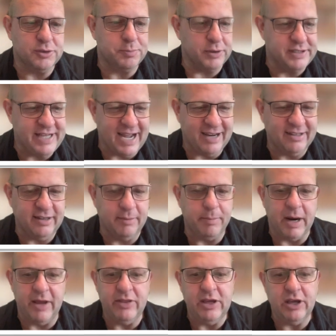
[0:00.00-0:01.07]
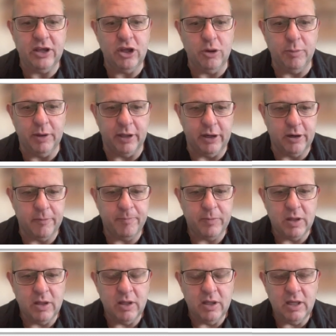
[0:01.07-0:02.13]
protected by the accumulator.
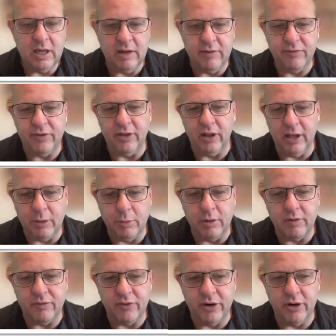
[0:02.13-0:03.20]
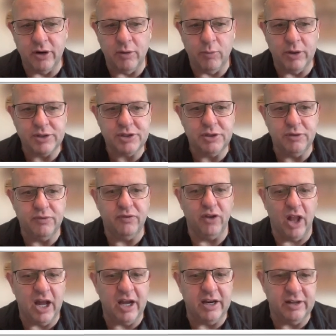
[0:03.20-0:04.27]
If the liquid refrigerant was to
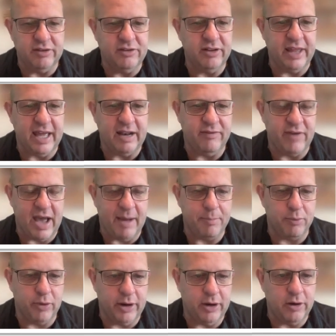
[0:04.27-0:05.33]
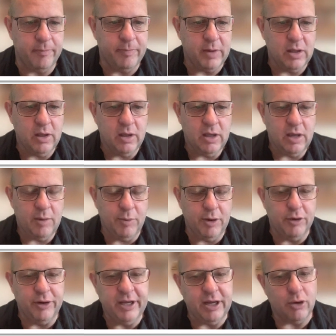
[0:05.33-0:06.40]
flood into that evaporator and we were
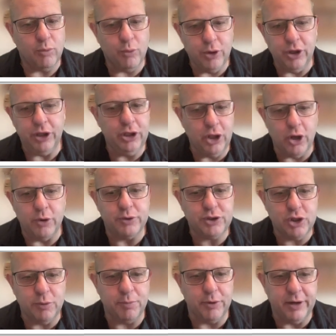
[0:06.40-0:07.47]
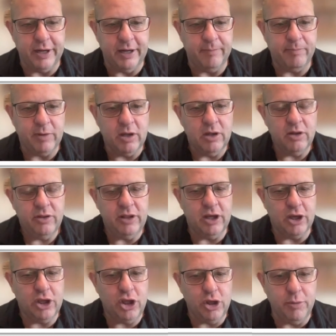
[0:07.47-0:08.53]
to get a really low superheat, the
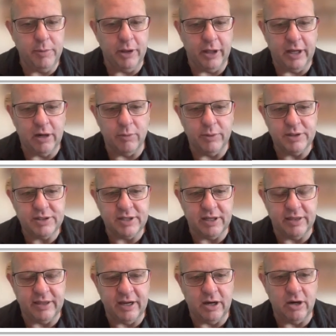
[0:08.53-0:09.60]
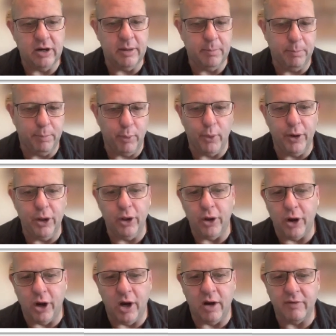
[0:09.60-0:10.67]
accumulator would sit there and boil
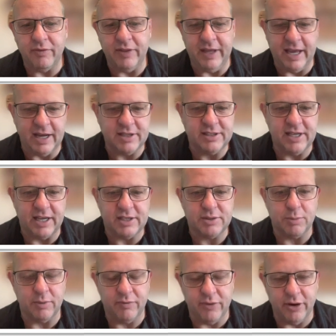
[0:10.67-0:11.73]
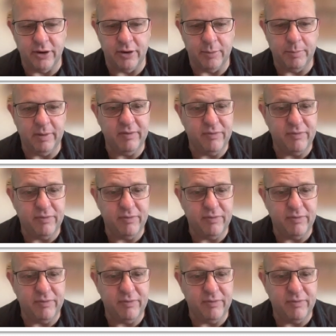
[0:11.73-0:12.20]
off the excess refrigerant